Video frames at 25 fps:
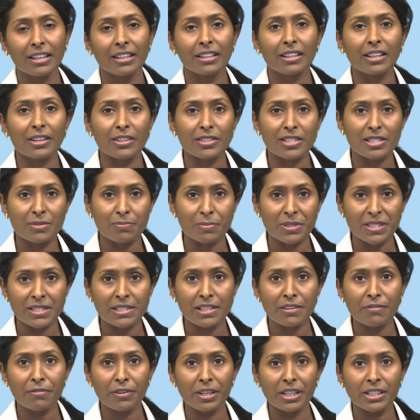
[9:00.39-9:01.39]
There are
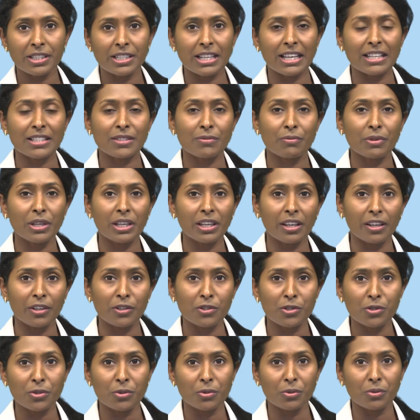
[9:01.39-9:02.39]
specific tests we can
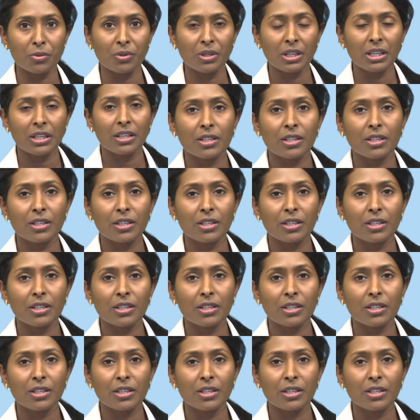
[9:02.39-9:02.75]
do